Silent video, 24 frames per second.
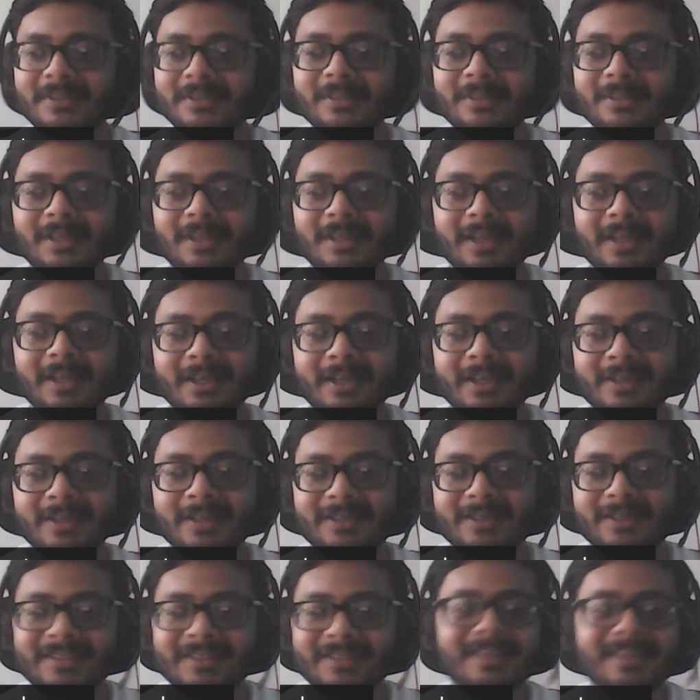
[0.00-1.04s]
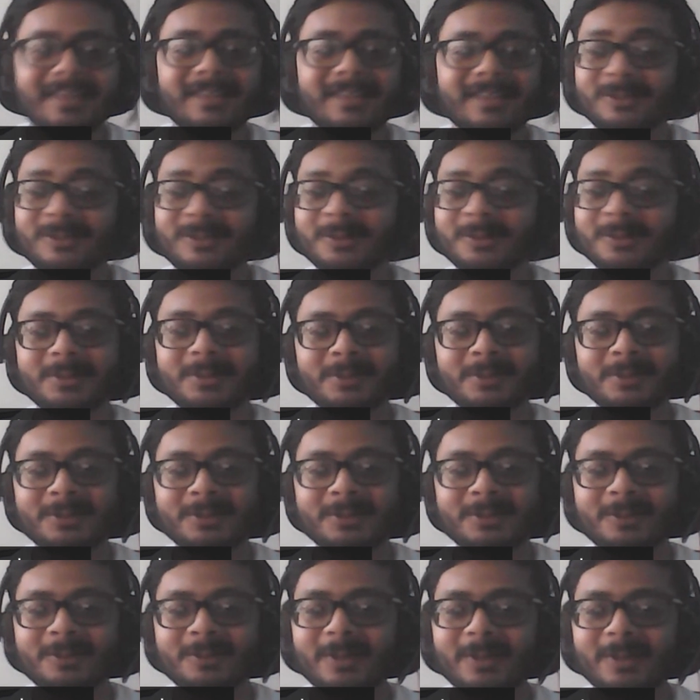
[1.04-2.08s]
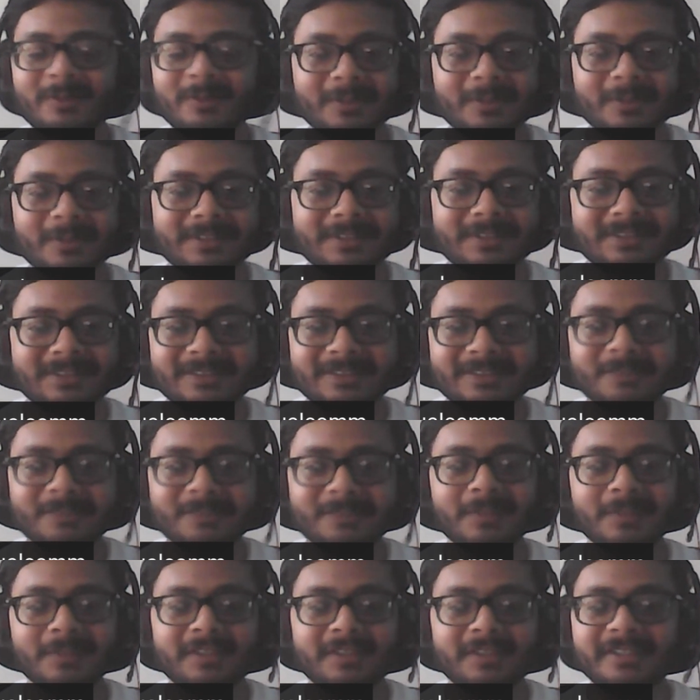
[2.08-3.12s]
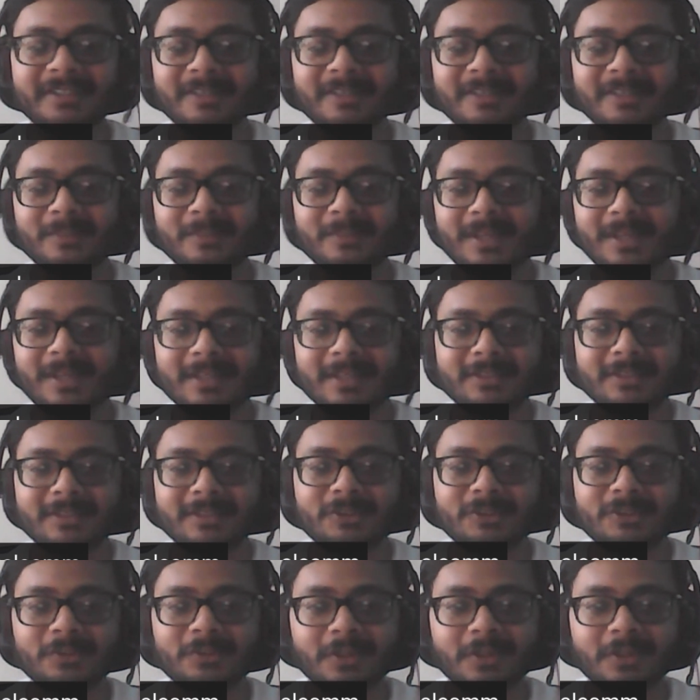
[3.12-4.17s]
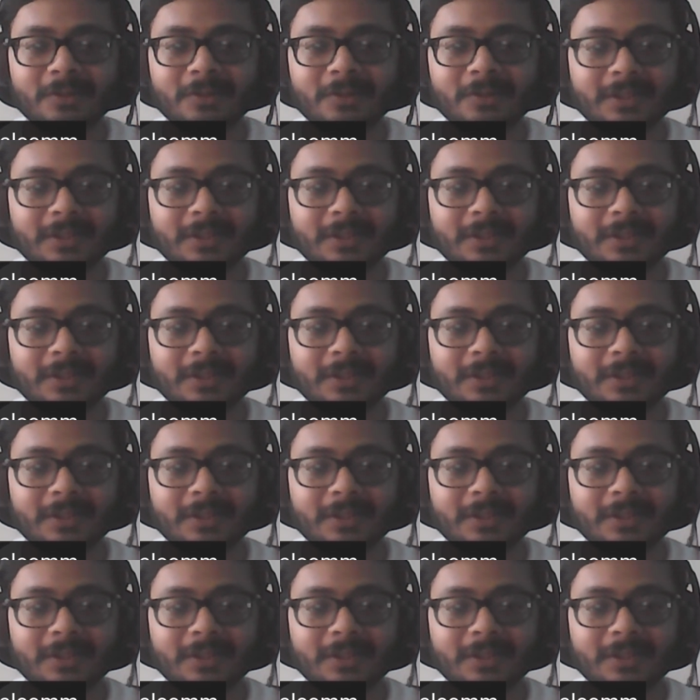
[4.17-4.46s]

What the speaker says: And so everyone is treating me like a junior only.